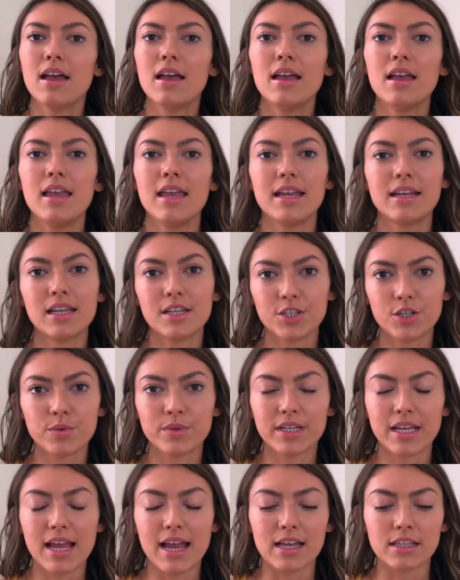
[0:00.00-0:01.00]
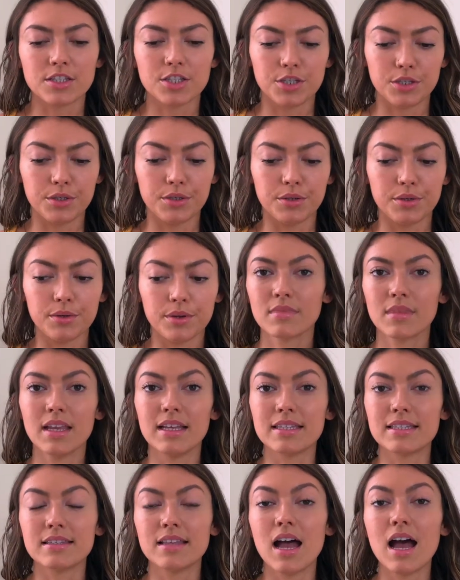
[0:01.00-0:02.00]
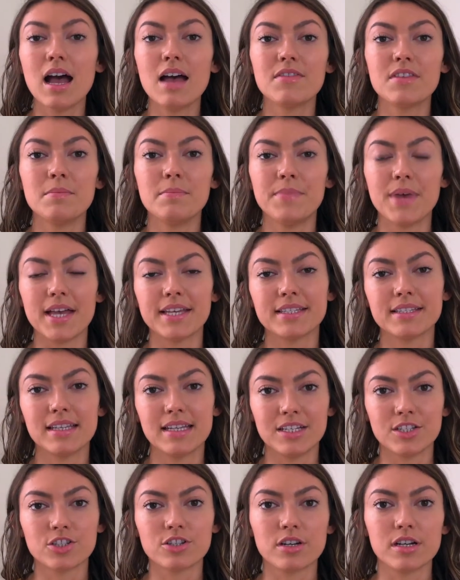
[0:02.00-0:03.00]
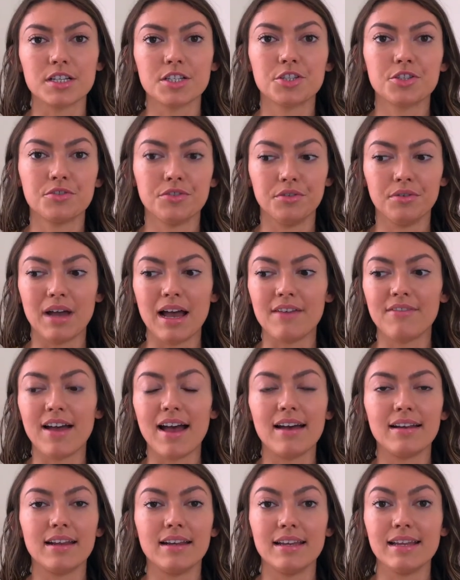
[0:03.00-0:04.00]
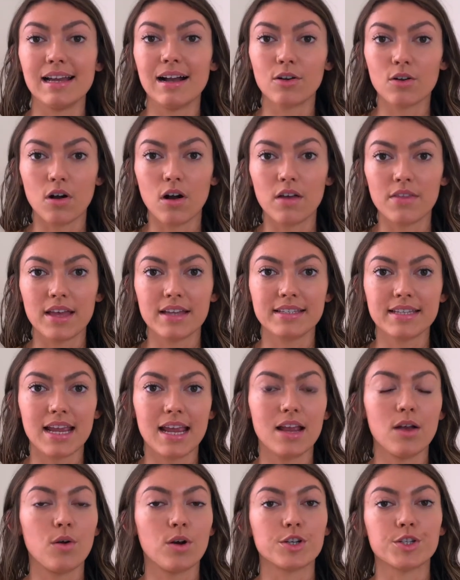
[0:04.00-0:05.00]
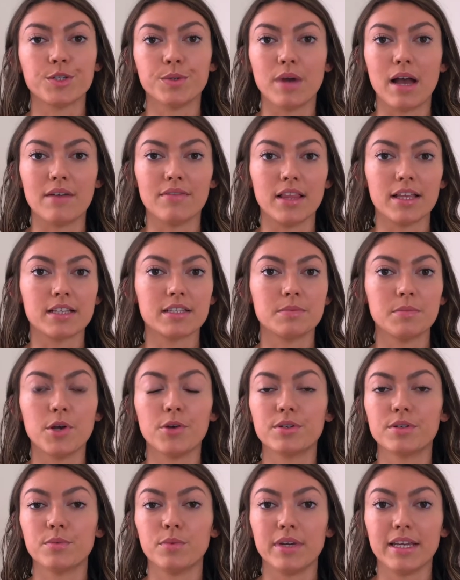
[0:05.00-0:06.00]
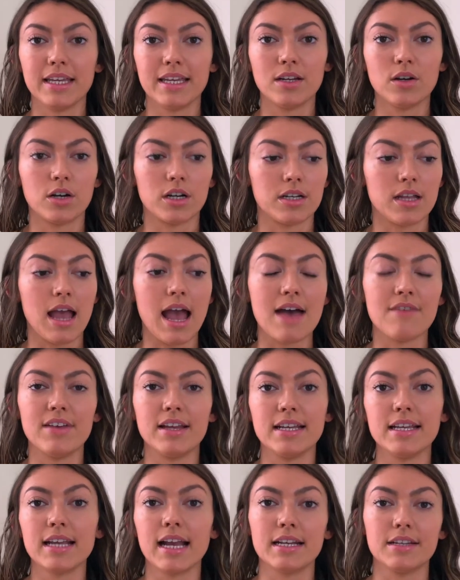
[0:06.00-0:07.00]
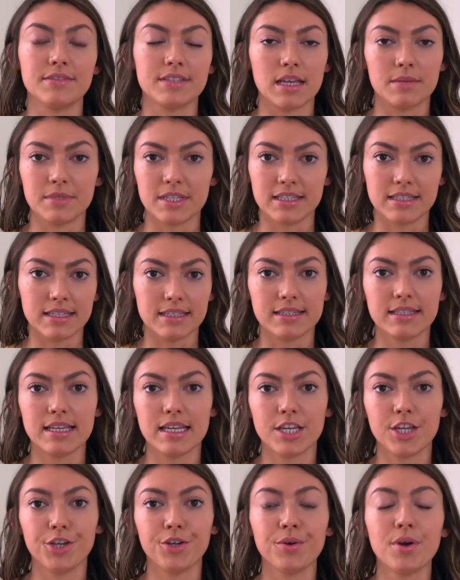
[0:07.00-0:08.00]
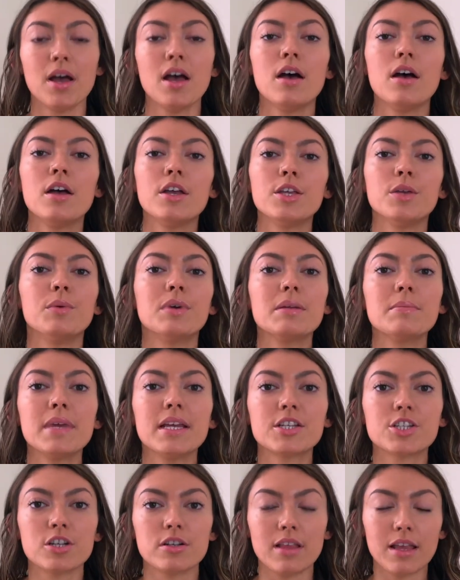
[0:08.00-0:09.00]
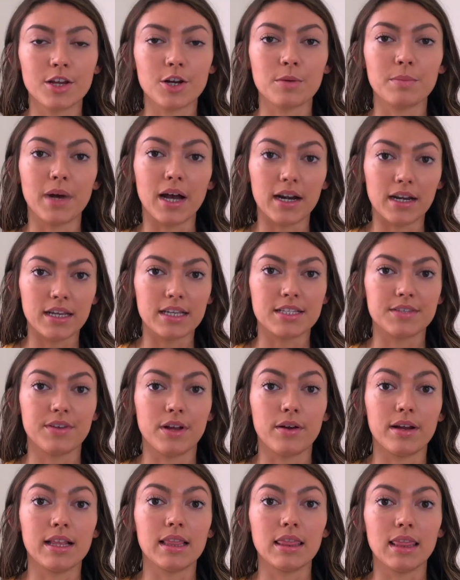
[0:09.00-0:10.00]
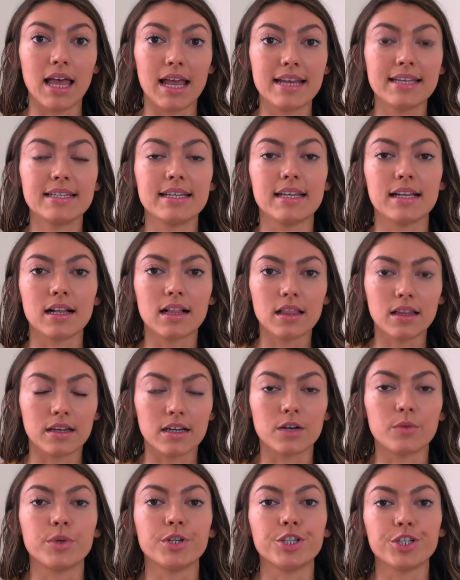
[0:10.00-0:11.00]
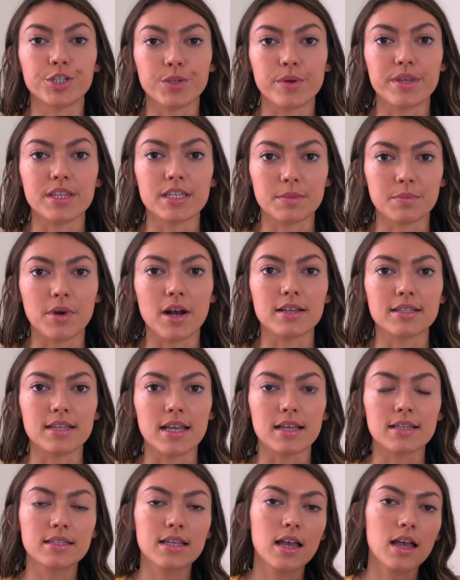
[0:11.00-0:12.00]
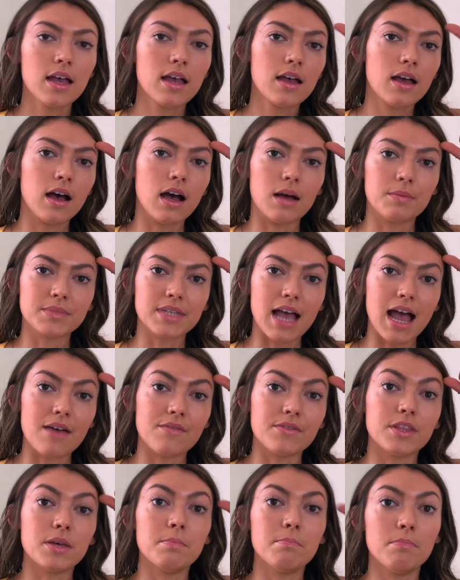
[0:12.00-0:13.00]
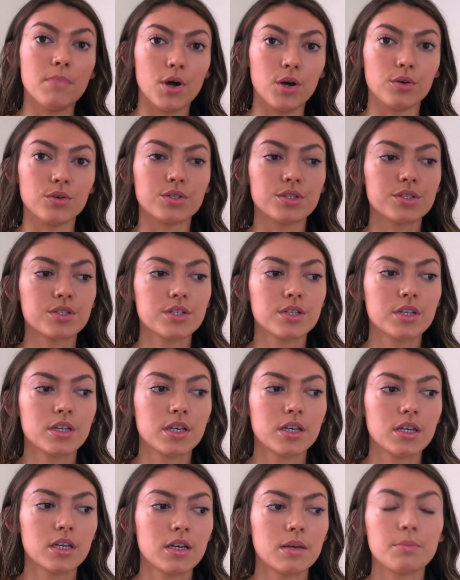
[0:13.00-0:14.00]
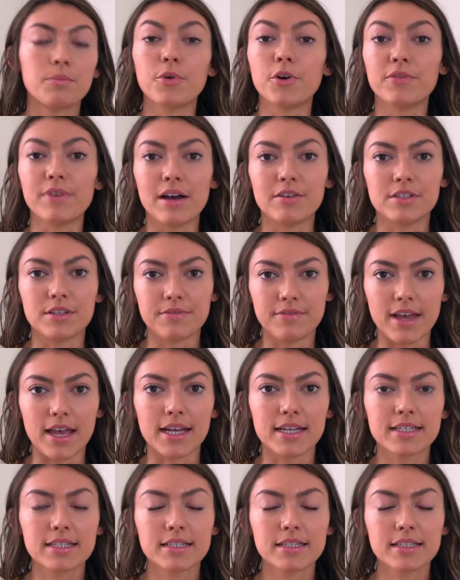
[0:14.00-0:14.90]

And I do want to add too, it's not of the best interest to have had any alcohol that day, or to have like smoked weed, or to have any kind of substances in you. You want to make sure that your body is very light and clear when you're doing this process, to have the most profound effect.